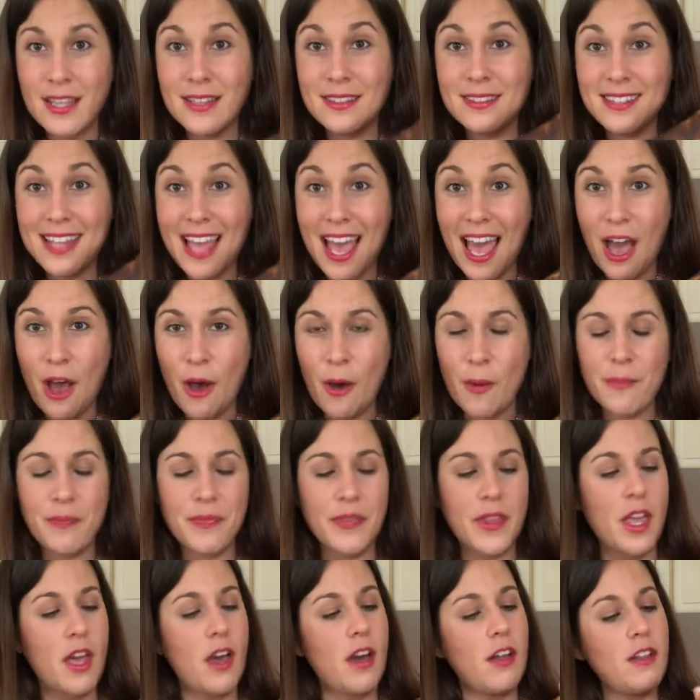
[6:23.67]
Now,
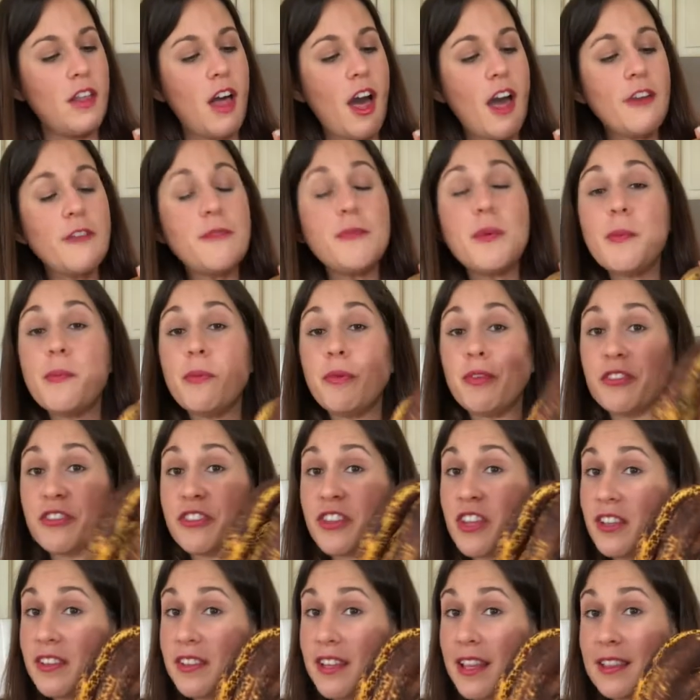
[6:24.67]
a lot of people think